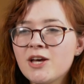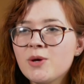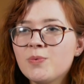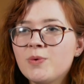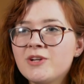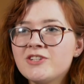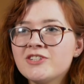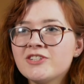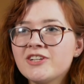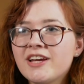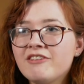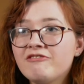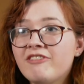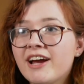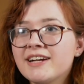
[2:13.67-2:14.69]
which
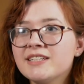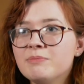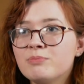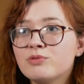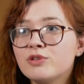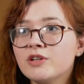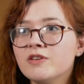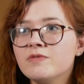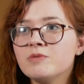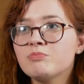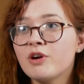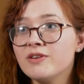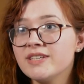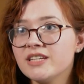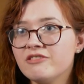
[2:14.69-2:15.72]
in effect improves
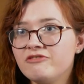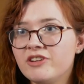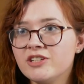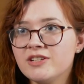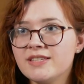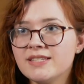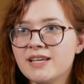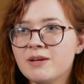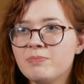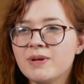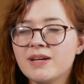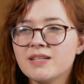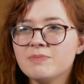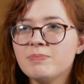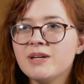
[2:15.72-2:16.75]
process efficiency
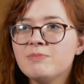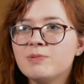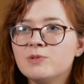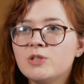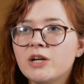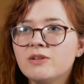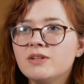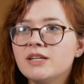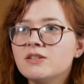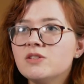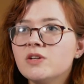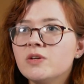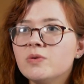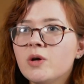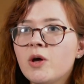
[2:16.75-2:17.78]
because people don't need
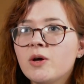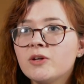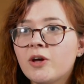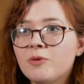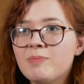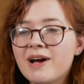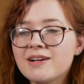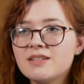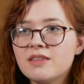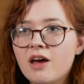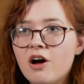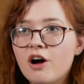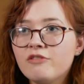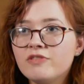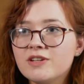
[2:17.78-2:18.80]
to go back to
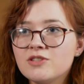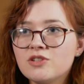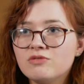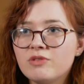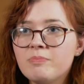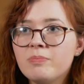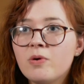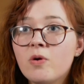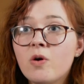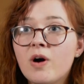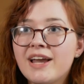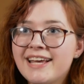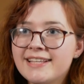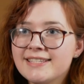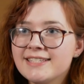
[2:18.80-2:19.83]
the office to report
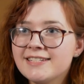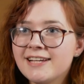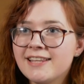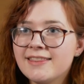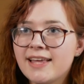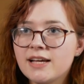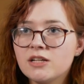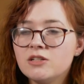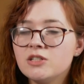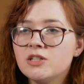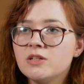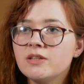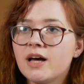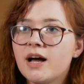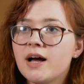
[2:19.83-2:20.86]
an incident. They can
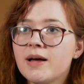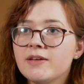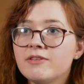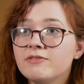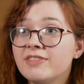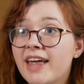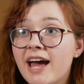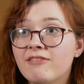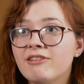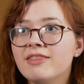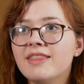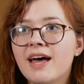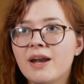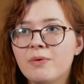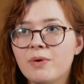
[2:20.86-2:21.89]
do that there
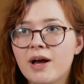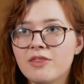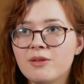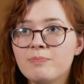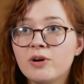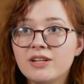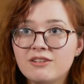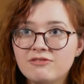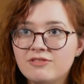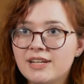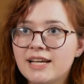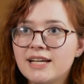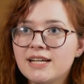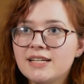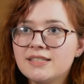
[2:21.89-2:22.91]
and then at the point of
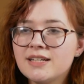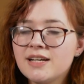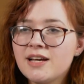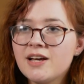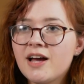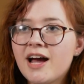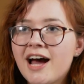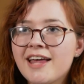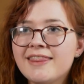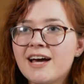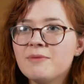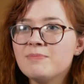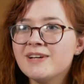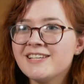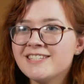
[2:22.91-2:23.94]
need, and
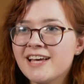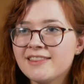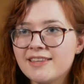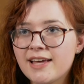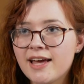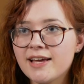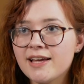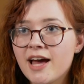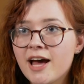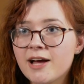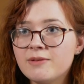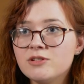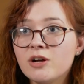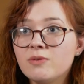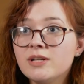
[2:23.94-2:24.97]
that means that they
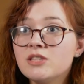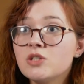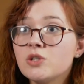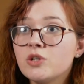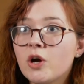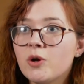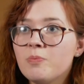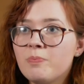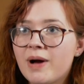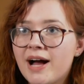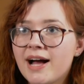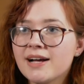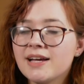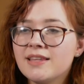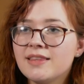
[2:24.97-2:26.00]
don't need to go
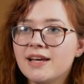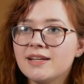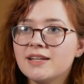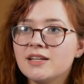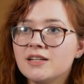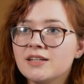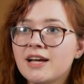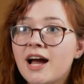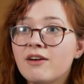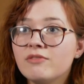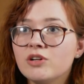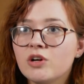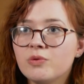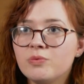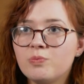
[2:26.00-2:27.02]
back and they can
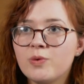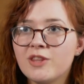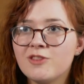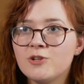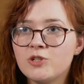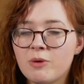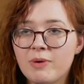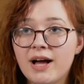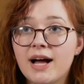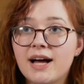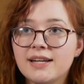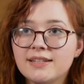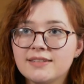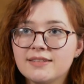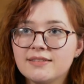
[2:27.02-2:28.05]
carry on with the job at
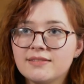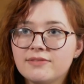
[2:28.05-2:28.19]
hand.